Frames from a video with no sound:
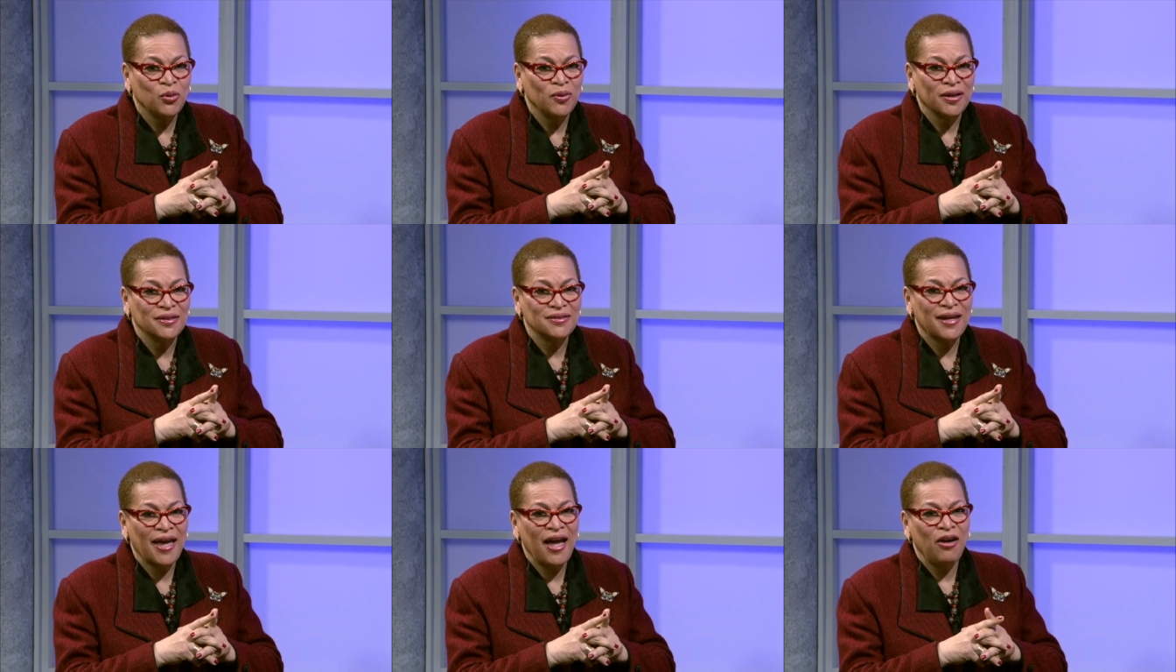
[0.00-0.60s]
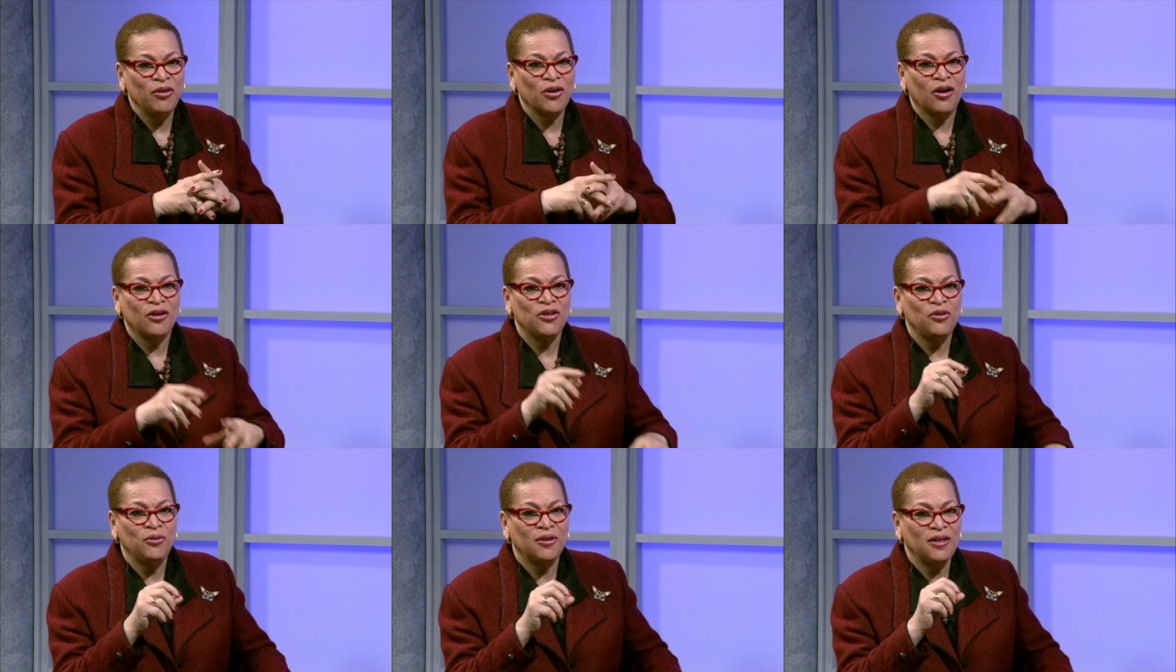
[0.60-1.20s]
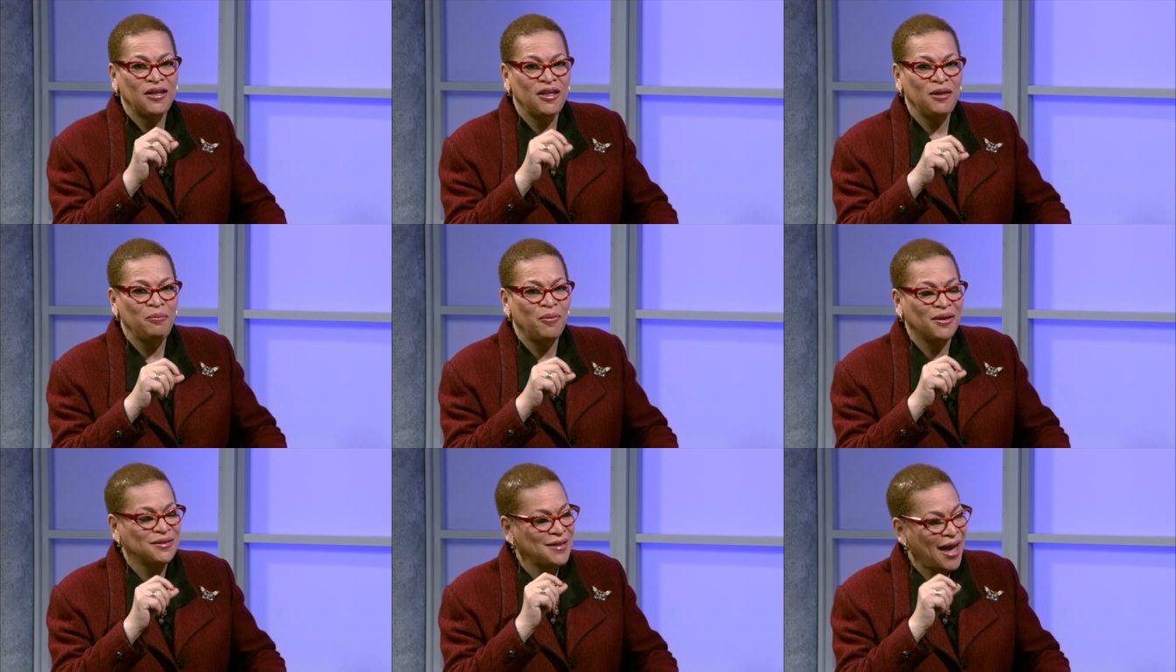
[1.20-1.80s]
doing is counting on you to keep
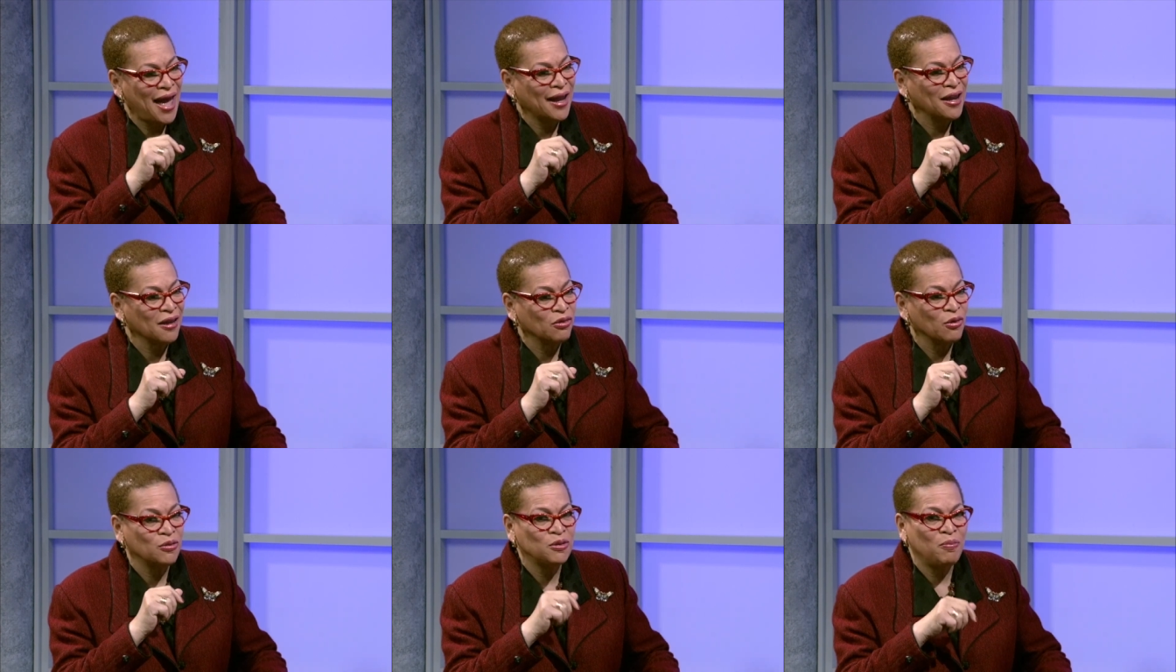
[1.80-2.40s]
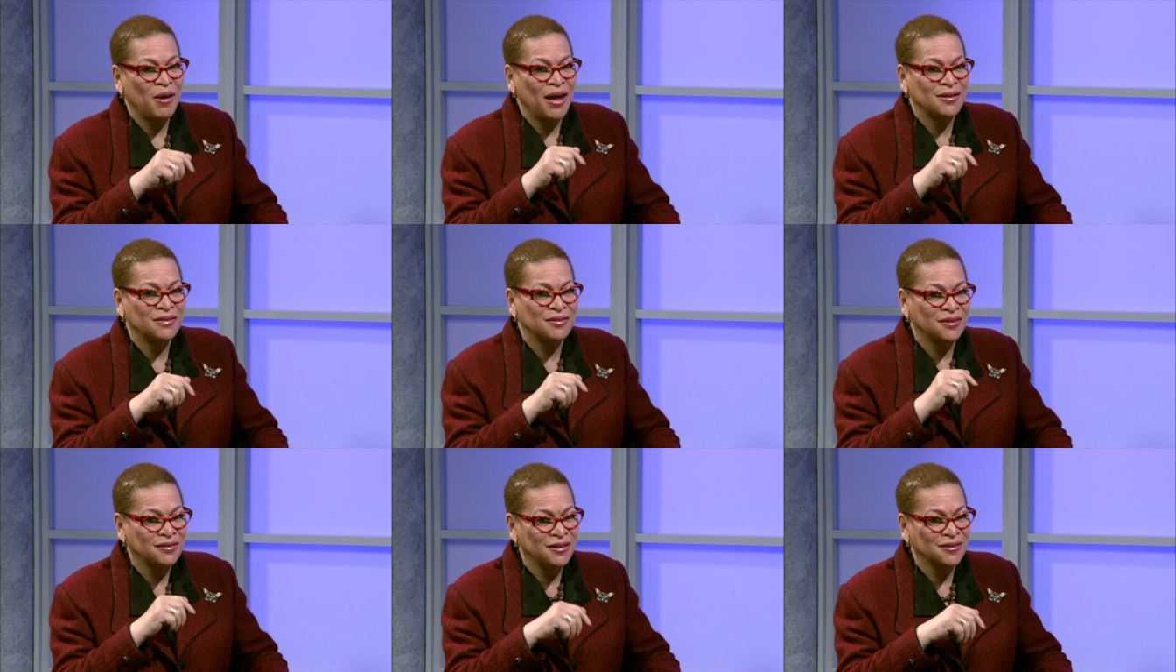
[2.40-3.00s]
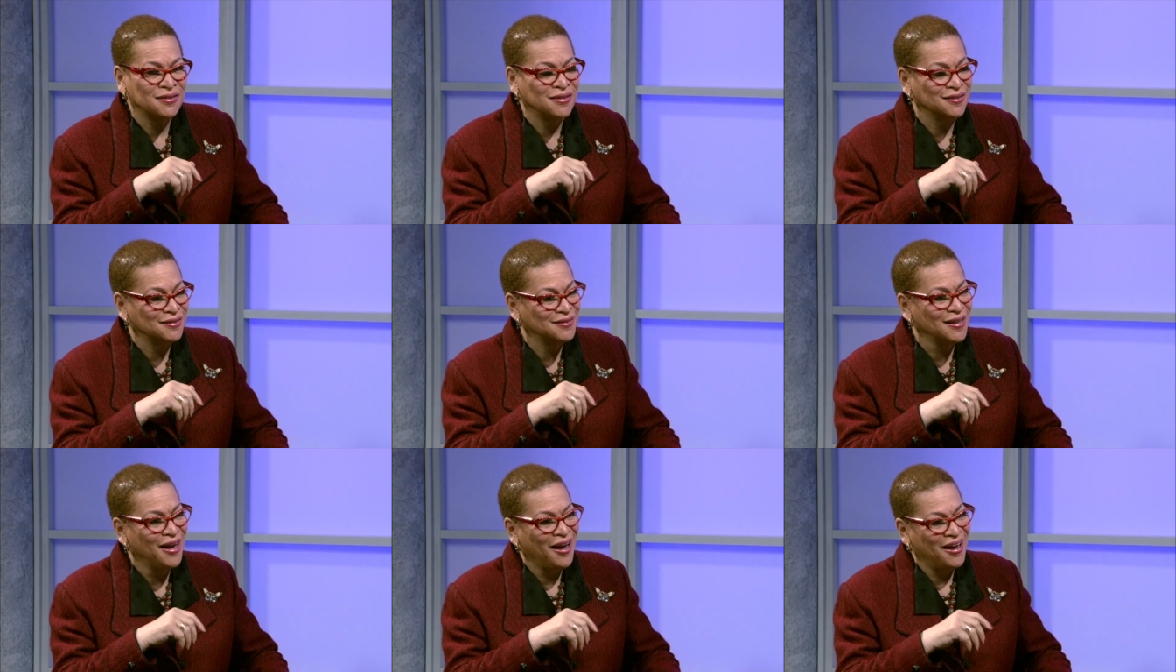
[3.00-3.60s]
attacking those bad
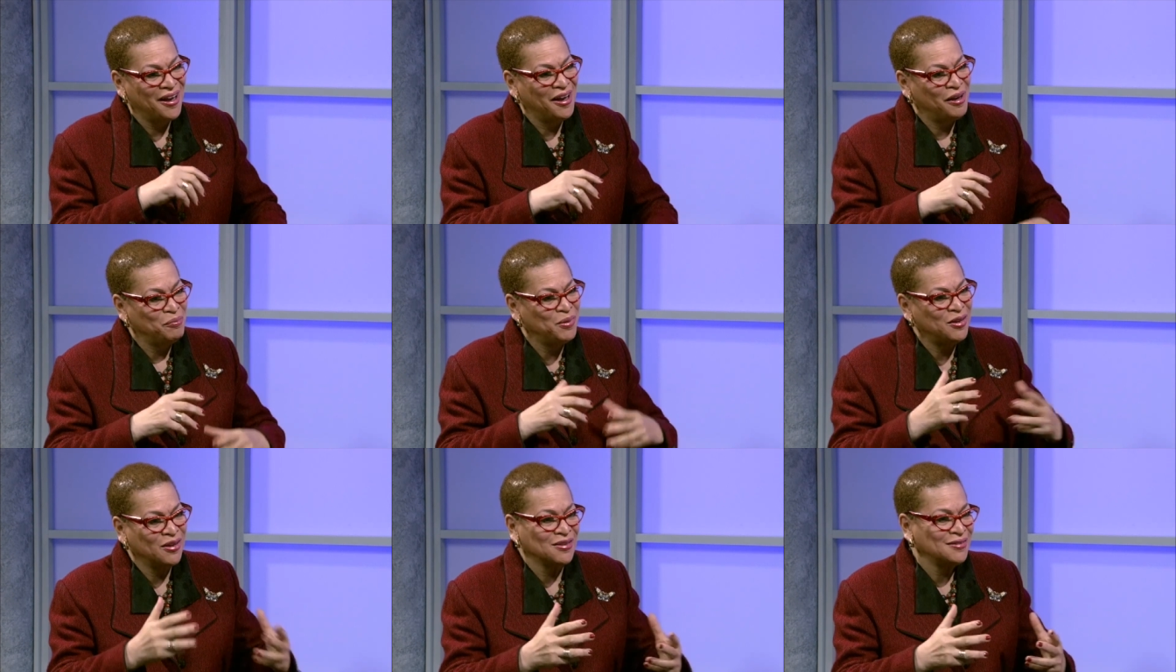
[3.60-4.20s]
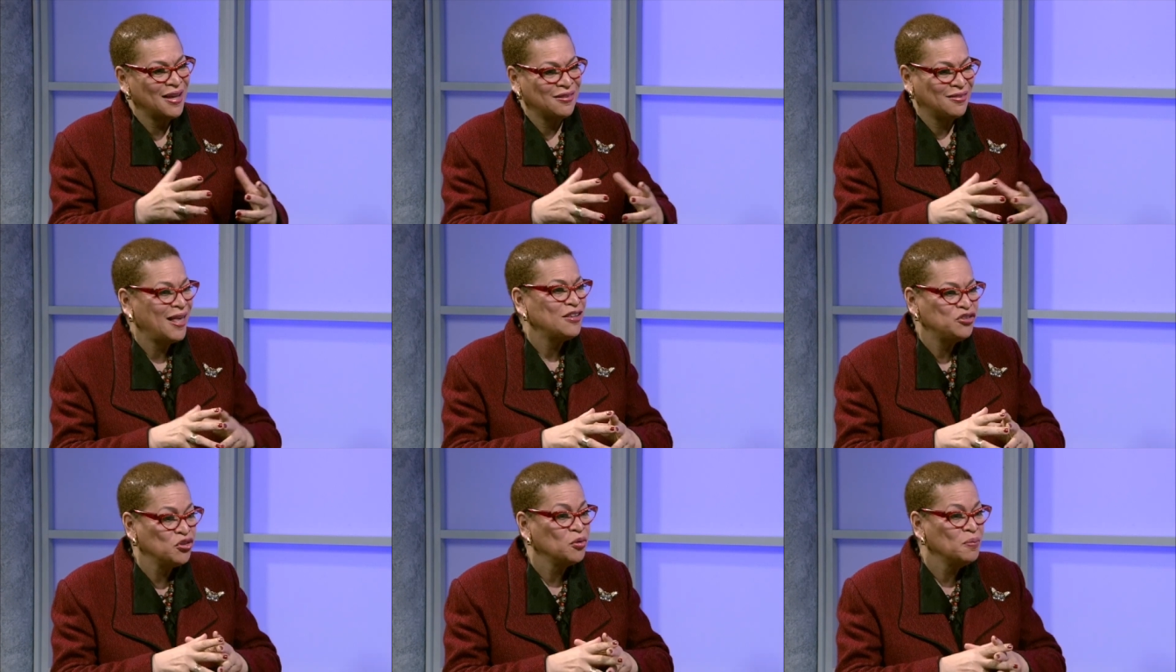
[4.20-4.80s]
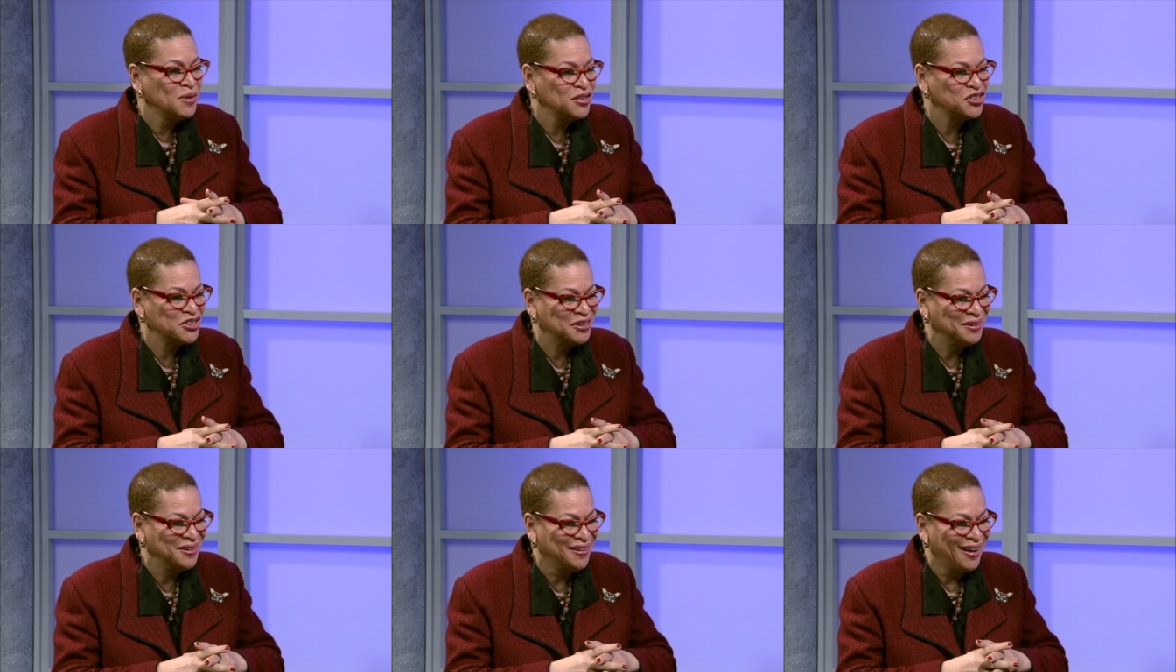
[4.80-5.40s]
statistics mm-hmm. uh, because that, that's your
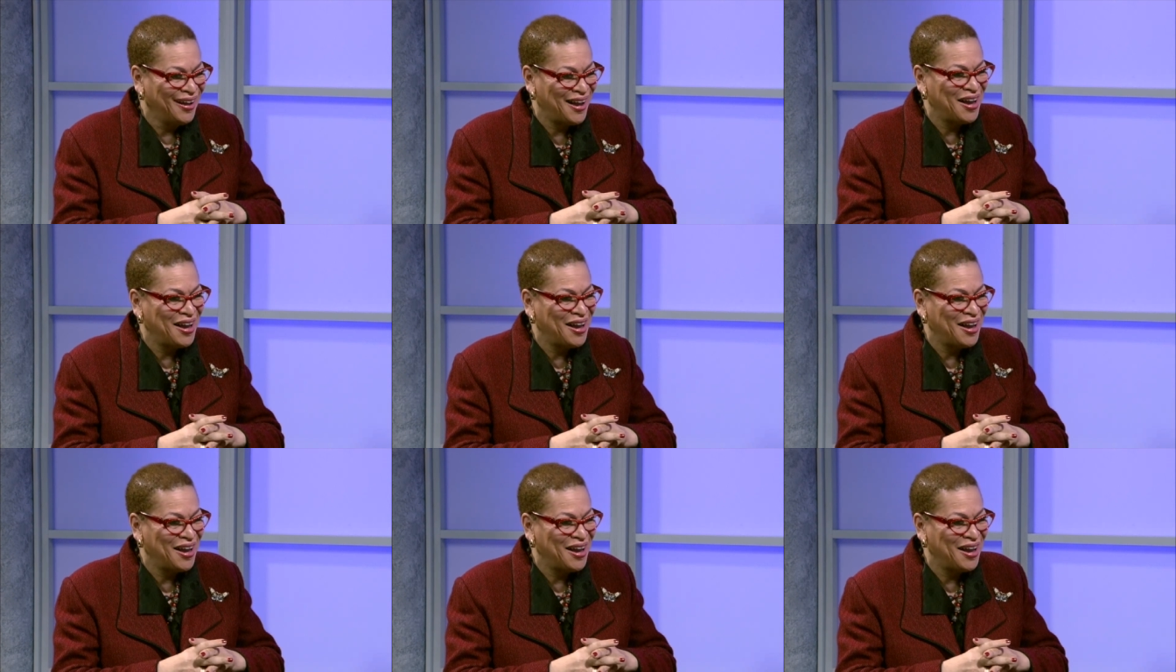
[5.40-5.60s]
mission. Yeah.